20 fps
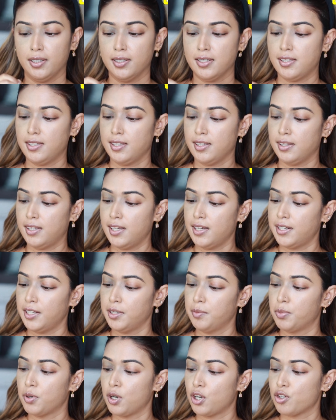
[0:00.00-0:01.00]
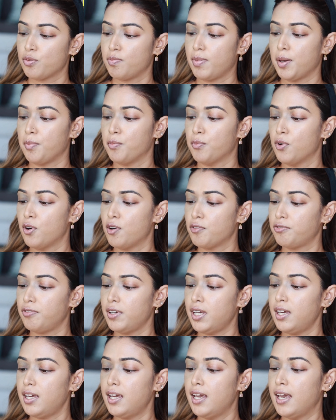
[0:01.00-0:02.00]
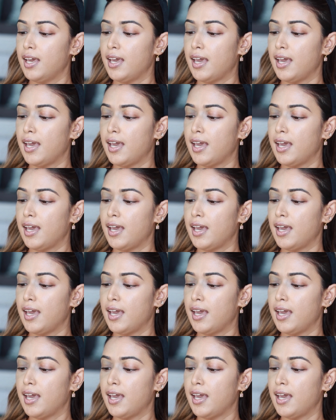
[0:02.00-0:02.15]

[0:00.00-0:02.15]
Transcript: a synthetic brush by Morphe